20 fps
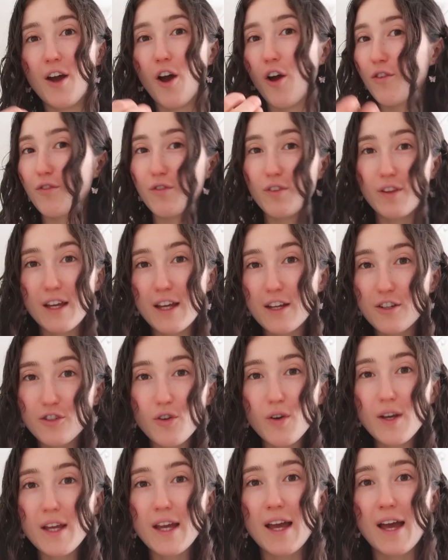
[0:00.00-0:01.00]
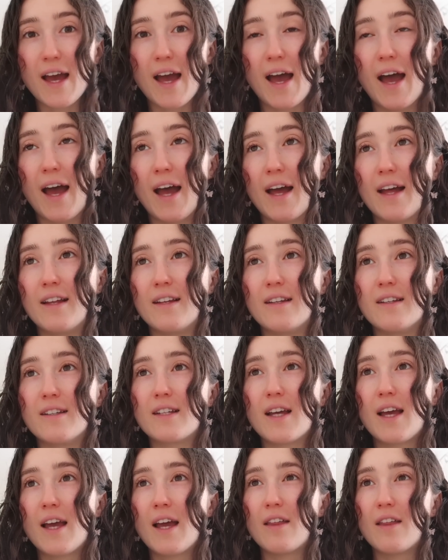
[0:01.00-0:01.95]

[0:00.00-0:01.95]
hopefully enjoy it, and